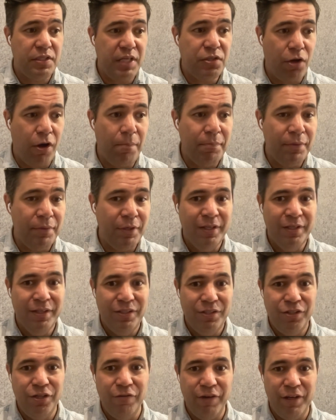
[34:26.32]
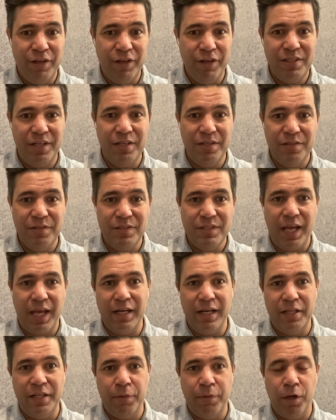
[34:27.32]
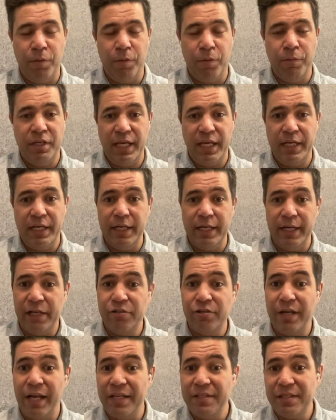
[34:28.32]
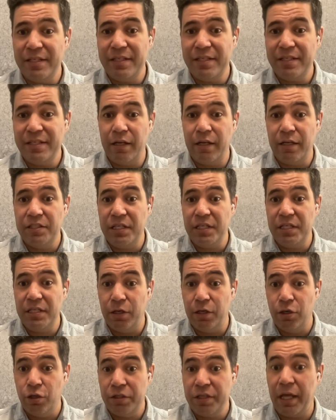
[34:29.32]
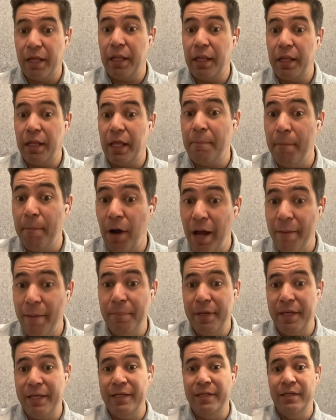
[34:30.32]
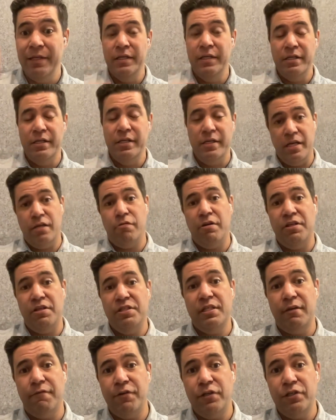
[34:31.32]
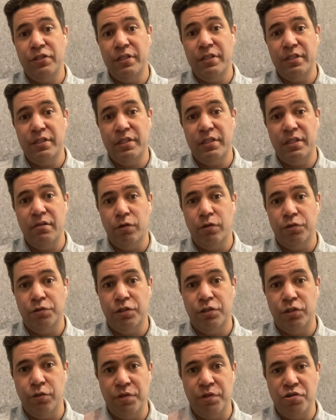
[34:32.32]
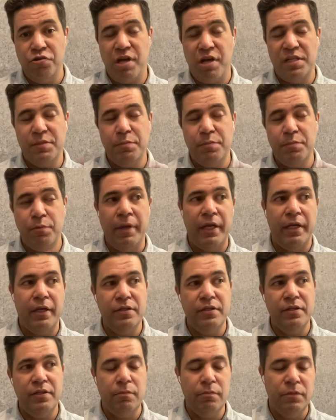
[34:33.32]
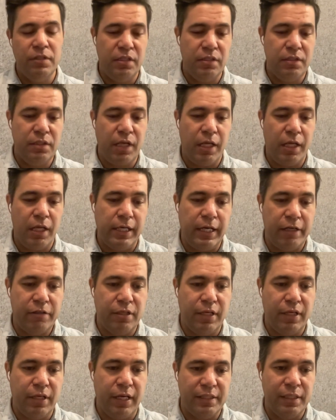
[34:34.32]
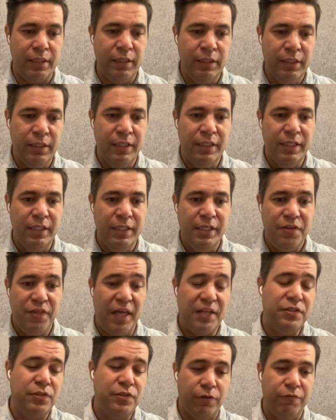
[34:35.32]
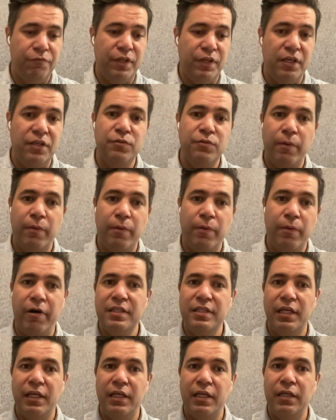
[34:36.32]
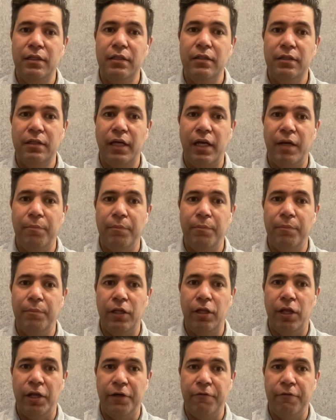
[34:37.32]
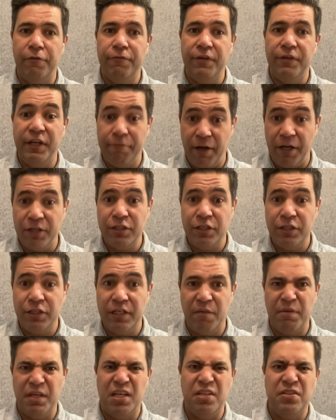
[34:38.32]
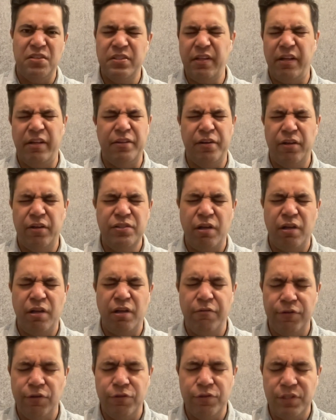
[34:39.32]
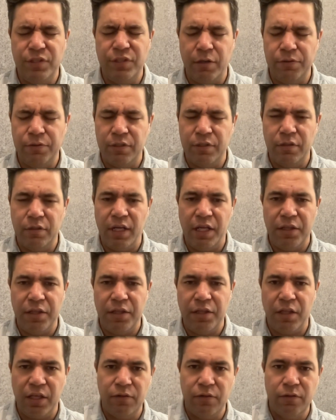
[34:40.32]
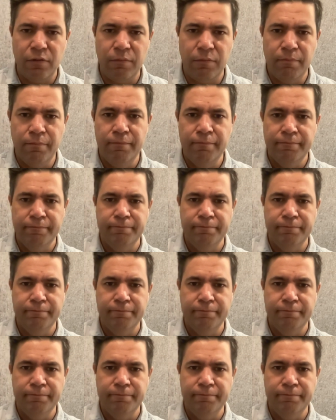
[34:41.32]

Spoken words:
desktop university scale at the moment in electrolyzer technology that looks like it might be increasing efficiency, all to do with transport mechanisms inside the electrolyzer. That sort of thing is where I see a lot of innovation coming in, solid oxide fuel cells and other things.